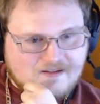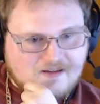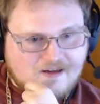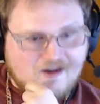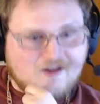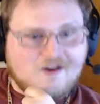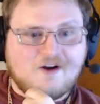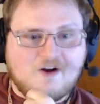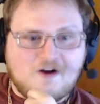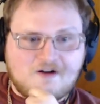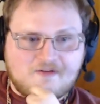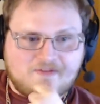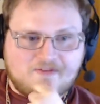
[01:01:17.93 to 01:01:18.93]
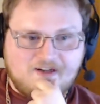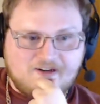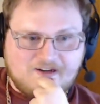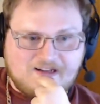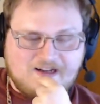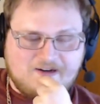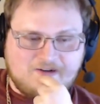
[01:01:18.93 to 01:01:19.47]
On a herd of deer and
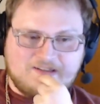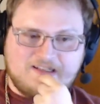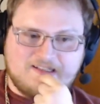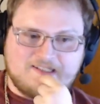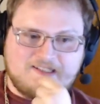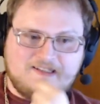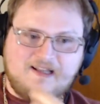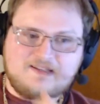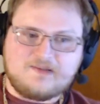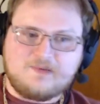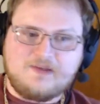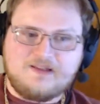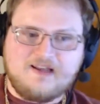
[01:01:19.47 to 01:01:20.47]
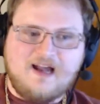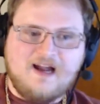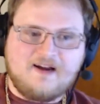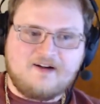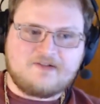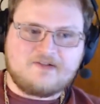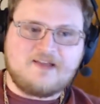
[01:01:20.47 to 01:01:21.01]
coyotes. Now, see, that's one thing I
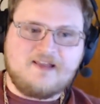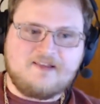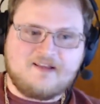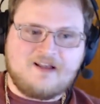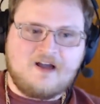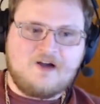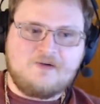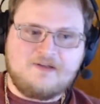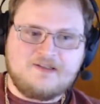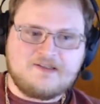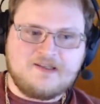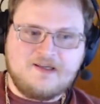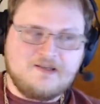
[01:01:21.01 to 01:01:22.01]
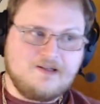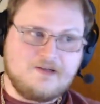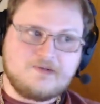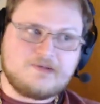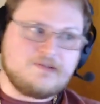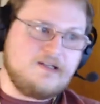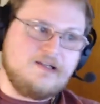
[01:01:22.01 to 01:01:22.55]
can understand. The coyotes,
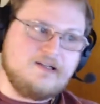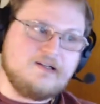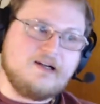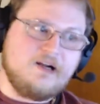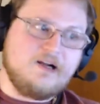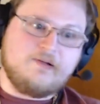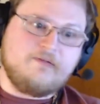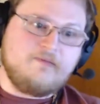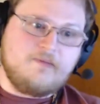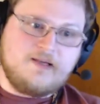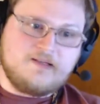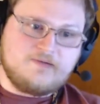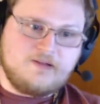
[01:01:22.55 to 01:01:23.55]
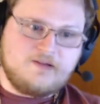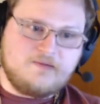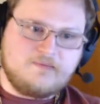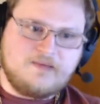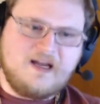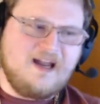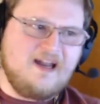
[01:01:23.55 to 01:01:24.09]
those deer, I don't even mess with them.
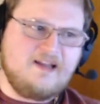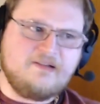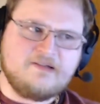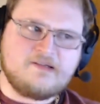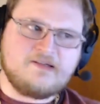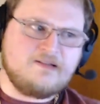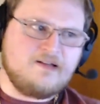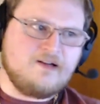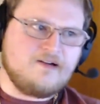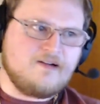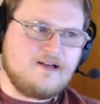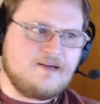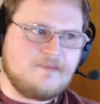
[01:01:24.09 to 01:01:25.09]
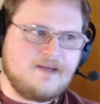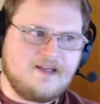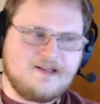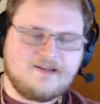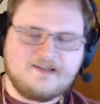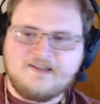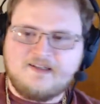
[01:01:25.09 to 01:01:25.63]
I hate listening to deer at night,
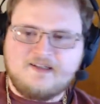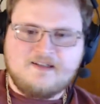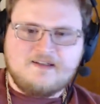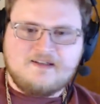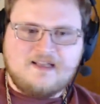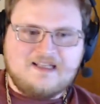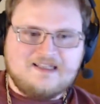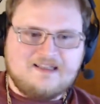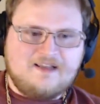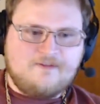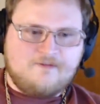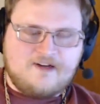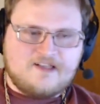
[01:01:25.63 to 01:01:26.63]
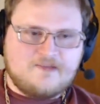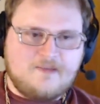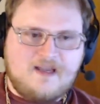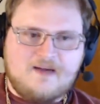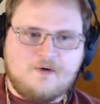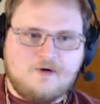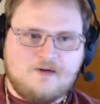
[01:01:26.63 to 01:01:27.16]
man. That freaks me
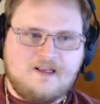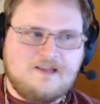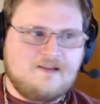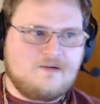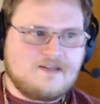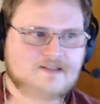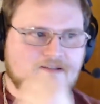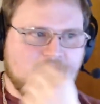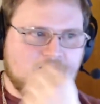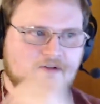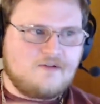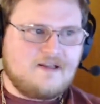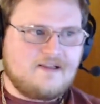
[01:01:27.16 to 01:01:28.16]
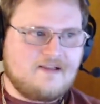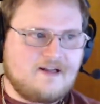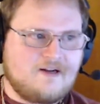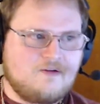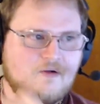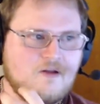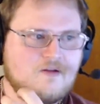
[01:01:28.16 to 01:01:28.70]
out more than anything when they start doing that like
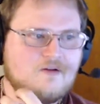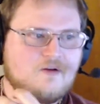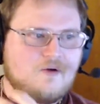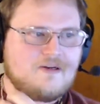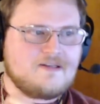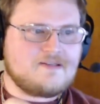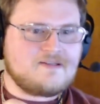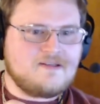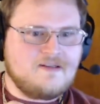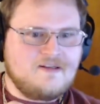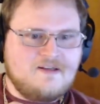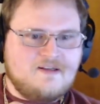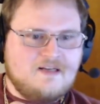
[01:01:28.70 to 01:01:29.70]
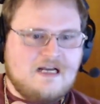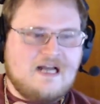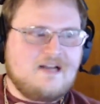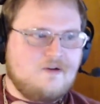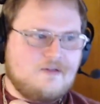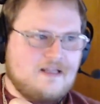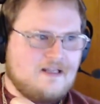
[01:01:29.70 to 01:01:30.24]
grunting noise. I didn't
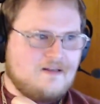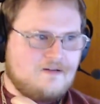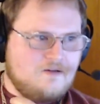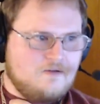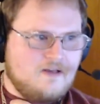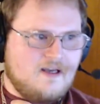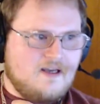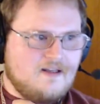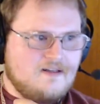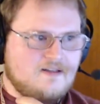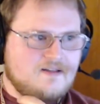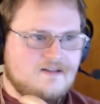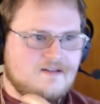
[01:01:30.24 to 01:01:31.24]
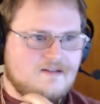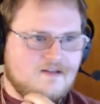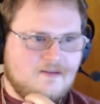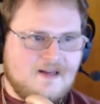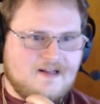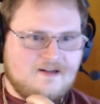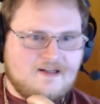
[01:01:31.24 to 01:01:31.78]
know they could do that. They
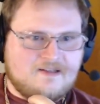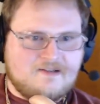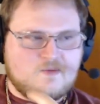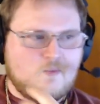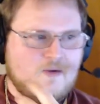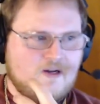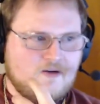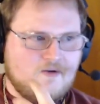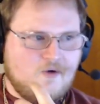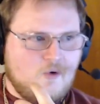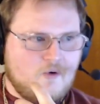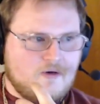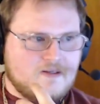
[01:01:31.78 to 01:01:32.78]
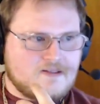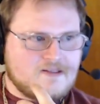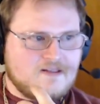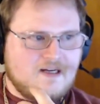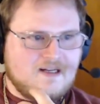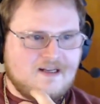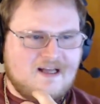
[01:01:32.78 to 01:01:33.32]
make like this weird noise.
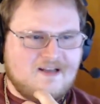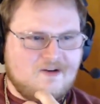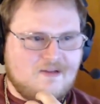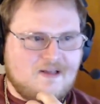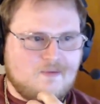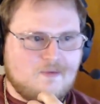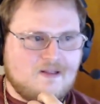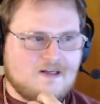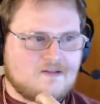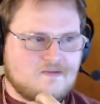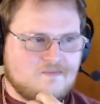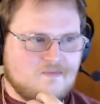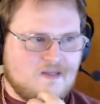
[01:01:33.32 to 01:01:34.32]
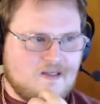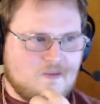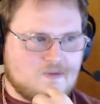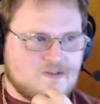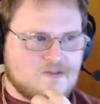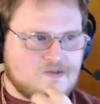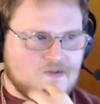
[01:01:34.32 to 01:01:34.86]
I knew they would
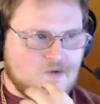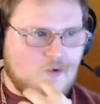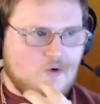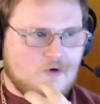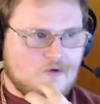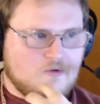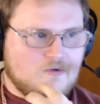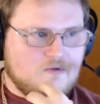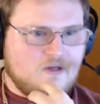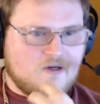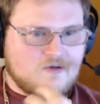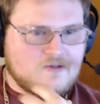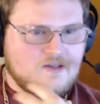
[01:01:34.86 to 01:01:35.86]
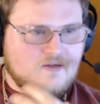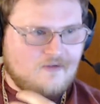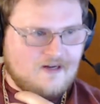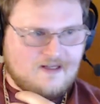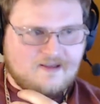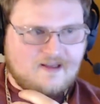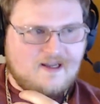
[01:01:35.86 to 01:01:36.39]
snort and other stuff
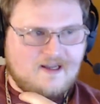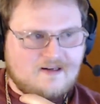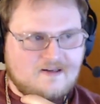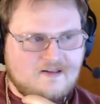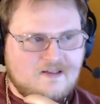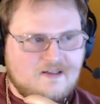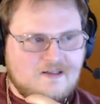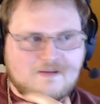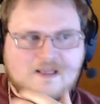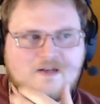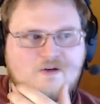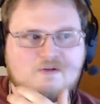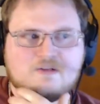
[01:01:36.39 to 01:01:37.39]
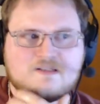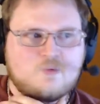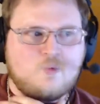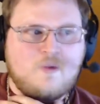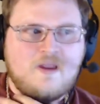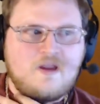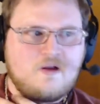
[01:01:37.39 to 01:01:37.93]
like that. They do this
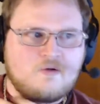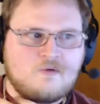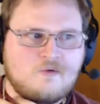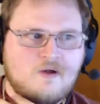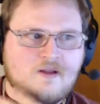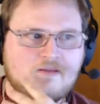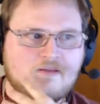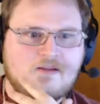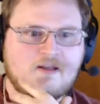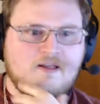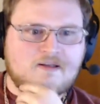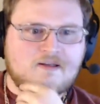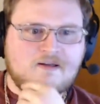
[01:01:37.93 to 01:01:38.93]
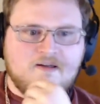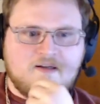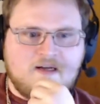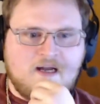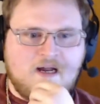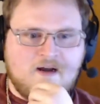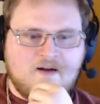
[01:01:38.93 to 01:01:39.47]
weird grunting thing.
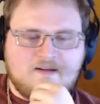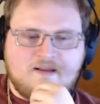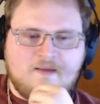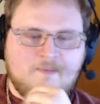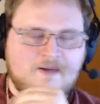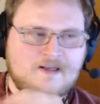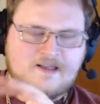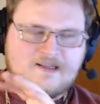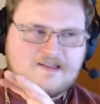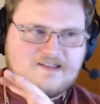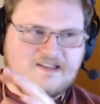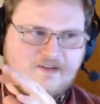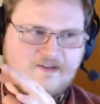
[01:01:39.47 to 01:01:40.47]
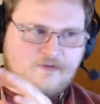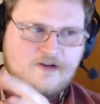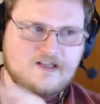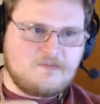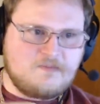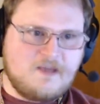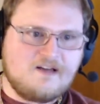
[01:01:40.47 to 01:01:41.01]
I mean it
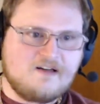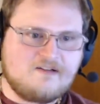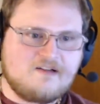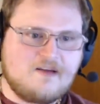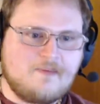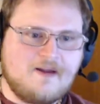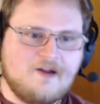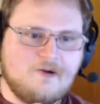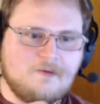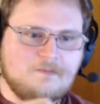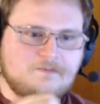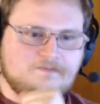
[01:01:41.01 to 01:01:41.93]
freaks me out every time I hear it.